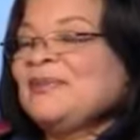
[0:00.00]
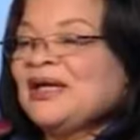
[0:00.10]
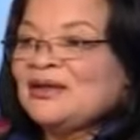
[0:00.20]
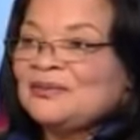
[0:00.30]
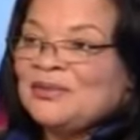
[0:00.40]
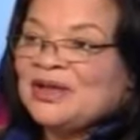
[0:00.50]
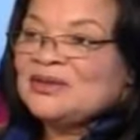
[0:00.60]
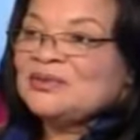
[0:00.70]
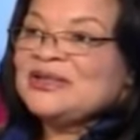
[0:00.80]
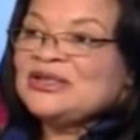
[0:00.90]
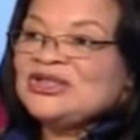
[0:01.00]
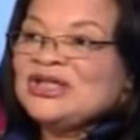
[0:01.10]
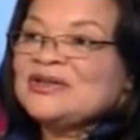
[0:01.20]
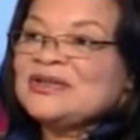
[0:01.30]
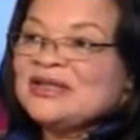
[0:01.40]
too. My Uncle Martin went to
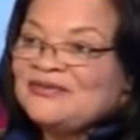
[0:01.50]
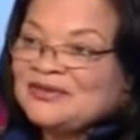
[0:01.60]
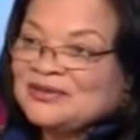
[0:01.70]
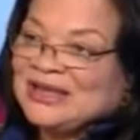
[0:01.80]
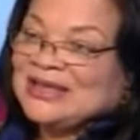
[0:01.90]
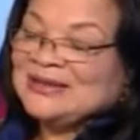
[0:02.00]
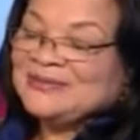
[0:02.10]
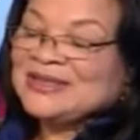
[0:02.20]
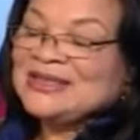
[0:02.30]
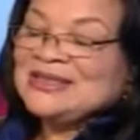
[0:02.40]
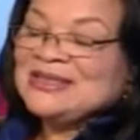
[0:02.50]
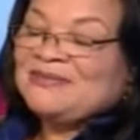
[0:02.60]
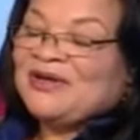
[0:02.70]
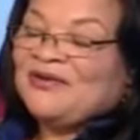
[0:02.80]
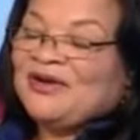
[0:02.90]
jail several times.
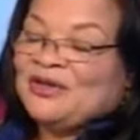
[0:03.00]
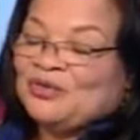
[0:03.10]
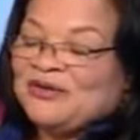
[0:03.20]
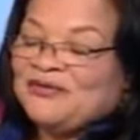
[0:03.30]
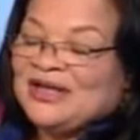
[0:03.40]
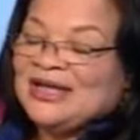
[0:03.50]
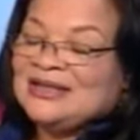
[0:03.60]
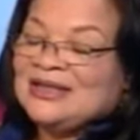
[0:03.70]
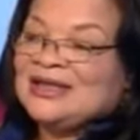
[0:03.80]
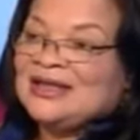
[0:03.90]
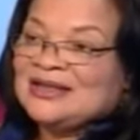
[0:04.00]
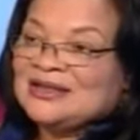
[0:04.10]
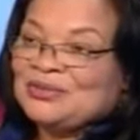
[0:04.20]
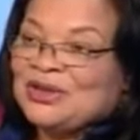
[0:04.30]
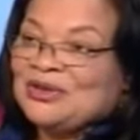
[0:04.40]
My father, Reverend A.D. King,
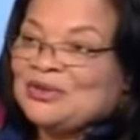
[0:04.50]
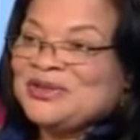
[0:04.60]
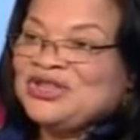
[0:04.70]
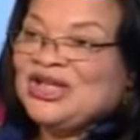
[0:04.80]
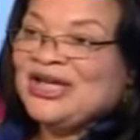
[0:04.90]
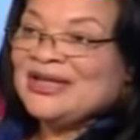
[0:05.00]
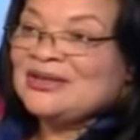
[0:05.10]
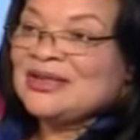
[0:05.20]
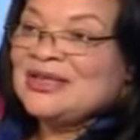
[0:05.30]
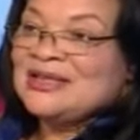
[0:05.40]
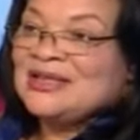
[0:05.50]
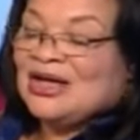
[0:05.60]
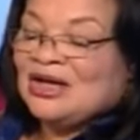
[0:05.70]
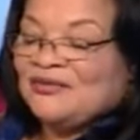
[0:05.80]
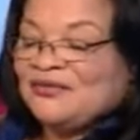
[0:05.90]
his brother, was jailed
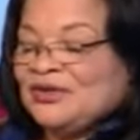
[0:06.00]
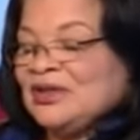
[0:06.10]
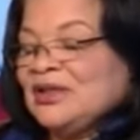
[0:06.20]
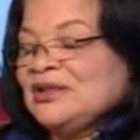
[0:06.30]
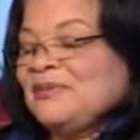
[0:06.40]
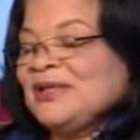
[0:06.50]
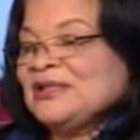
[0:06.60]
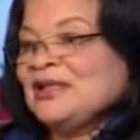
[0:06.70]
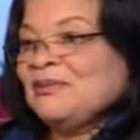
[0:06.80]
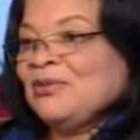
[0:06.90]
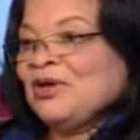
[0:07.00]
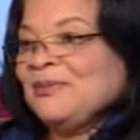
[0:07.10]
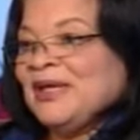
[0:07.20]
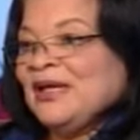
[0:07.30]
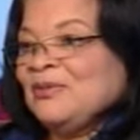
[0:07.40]
often, especially in
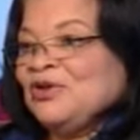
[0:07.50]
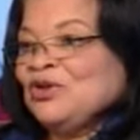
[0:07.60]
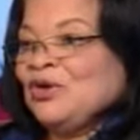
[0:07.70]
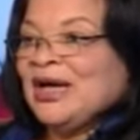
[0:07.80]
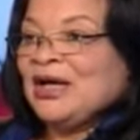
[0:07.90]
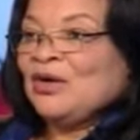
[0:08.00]
Birmingham. And